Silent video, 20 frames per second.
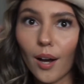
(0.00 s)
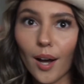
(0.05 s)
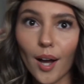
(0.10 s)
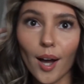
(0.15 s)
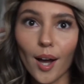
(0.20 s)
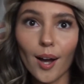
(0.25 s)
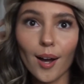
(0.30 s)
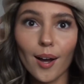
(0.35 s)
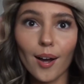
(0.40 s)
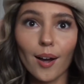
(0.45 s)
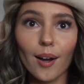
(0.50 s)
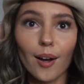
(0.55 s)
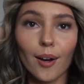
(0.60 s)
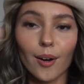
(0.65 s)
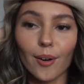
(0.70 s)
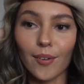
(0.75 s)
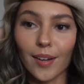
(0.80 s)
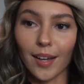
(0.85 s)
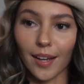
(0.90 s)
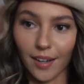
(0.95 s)

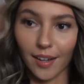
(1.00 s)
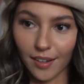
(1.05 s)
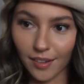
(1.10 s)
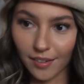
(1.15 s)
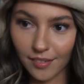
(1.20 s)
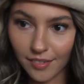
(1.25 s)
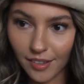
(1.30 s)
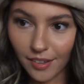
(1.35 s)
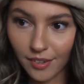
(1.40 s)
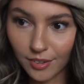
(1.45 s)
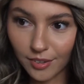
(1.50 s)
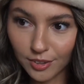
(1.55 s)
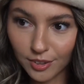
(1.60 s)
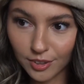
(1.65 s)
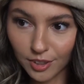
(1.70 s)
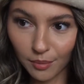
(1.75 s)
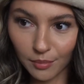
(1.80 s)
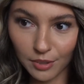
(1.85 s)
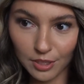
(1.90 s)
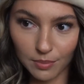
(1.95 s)
Oh, okay. That looks
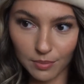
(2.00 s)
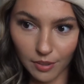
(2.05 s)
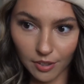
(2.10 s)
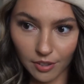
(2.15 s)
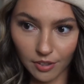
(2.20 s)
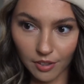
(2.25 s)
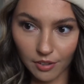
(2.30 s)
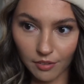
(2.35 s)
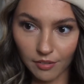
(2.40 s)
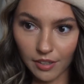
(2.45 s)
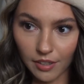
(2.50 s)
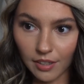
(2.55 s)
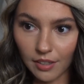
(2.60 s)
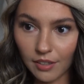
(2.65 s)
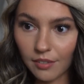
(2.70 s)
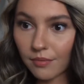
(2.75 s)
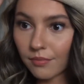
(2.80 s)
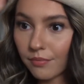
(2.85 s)
so much better already.